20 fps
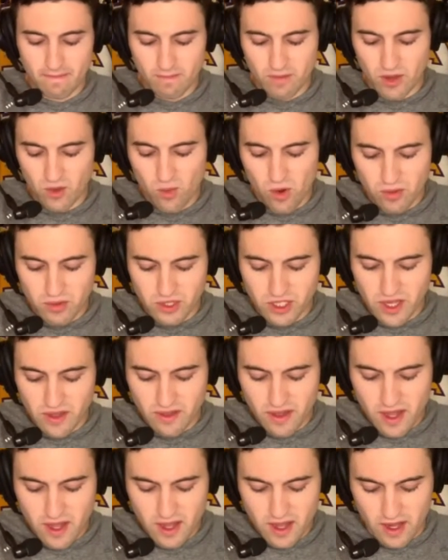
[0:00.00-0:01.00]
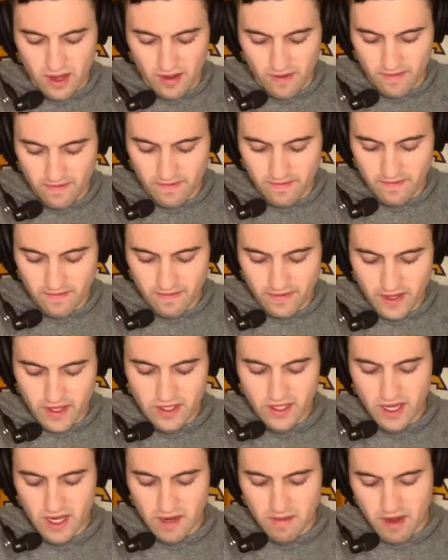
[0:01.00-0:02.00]
like, what was he thinking? He
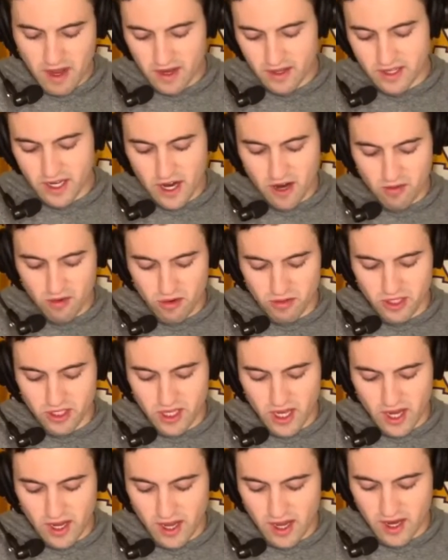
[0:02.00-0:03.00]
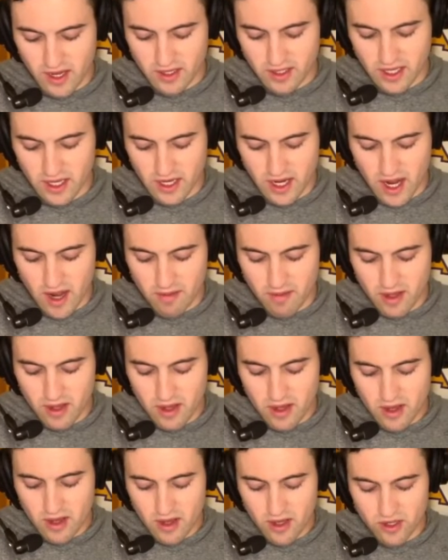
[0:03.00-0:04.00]
said he made a terrible mistake getting teed up.
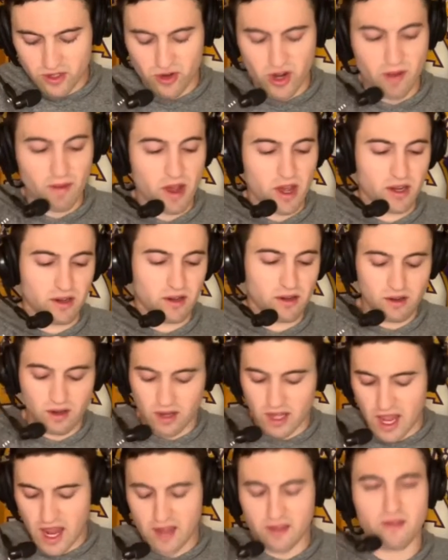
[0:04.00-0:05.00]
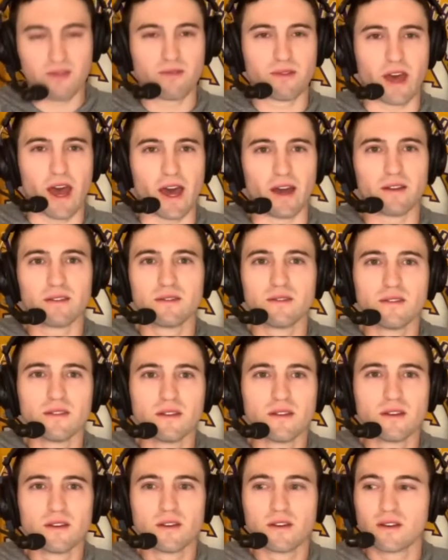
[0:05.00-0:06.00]
Draymond, can't do that.
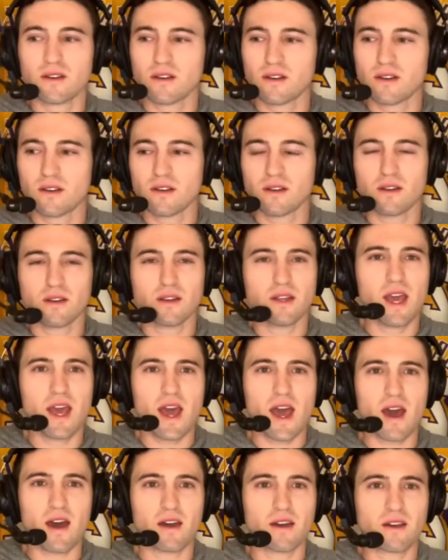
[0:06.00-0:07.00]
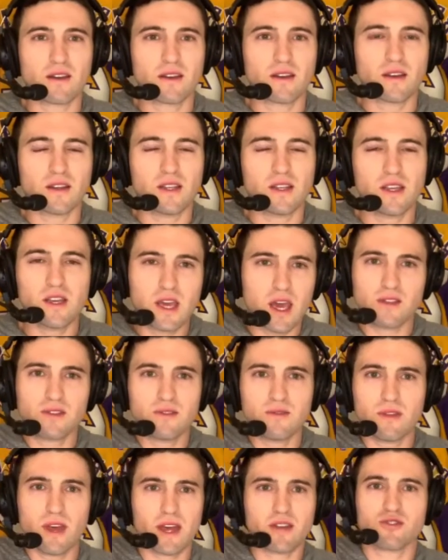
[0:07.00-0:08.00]
Yeah, you can't
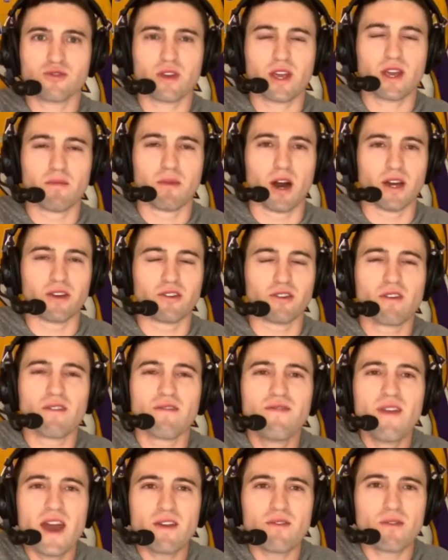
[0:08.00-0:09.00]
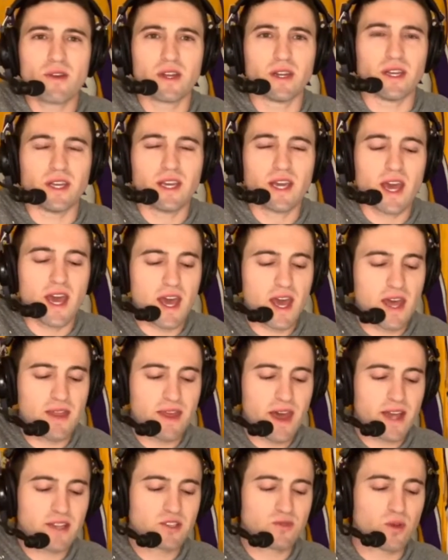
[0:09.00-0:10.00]
do that, Draymond. You're a veteran.
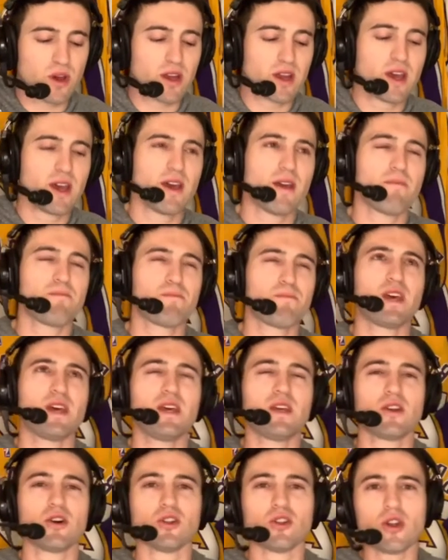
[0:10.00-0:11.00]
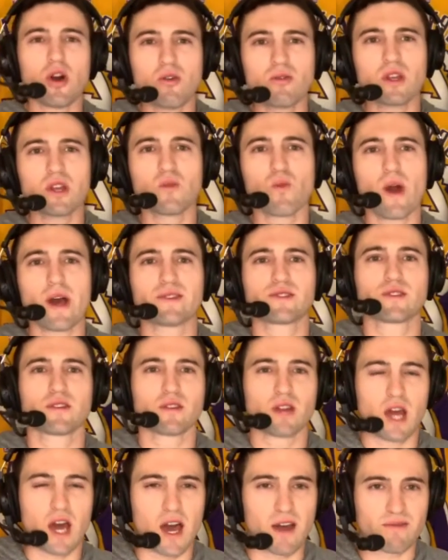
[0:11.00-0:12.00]
And that's what, in a loaded
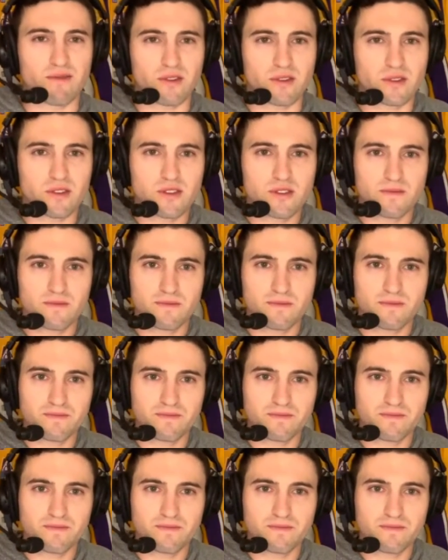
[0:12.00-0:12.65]
Western Conference,